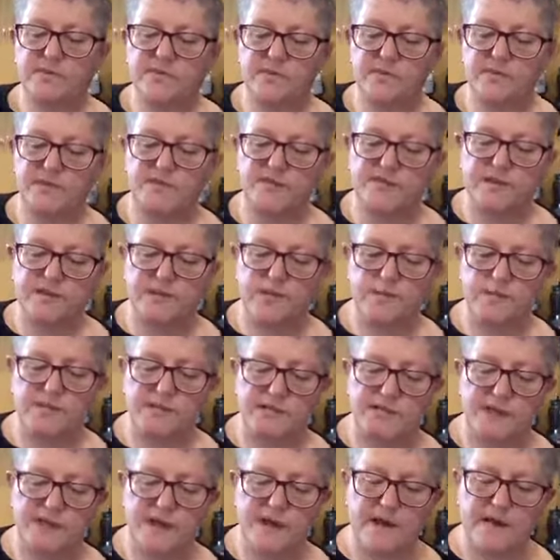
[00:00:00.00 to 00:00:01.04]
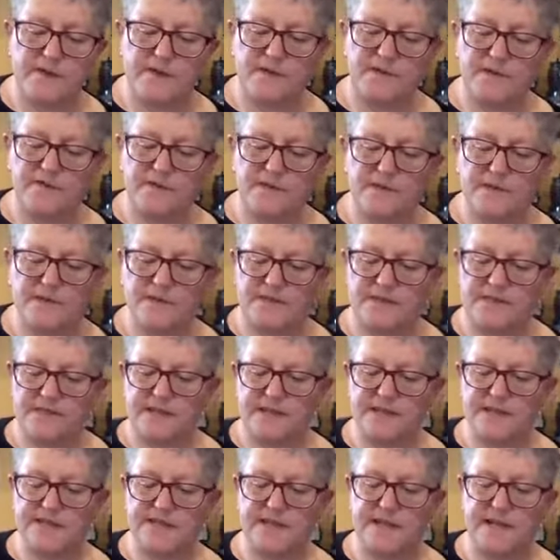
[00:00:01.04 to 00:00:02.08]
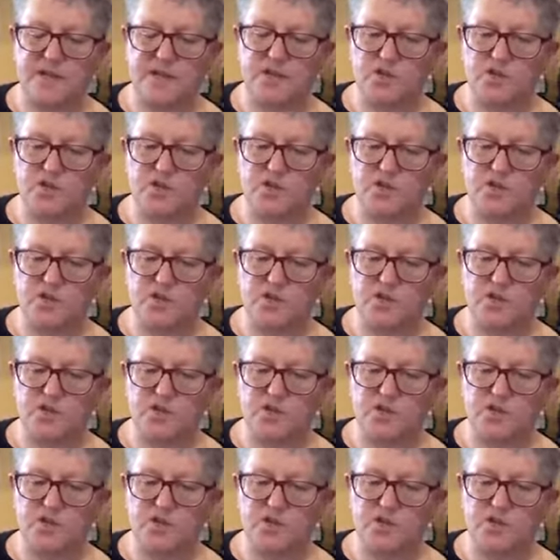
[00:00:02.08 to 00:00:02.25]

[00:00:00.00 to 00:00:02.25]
developed enough that this has now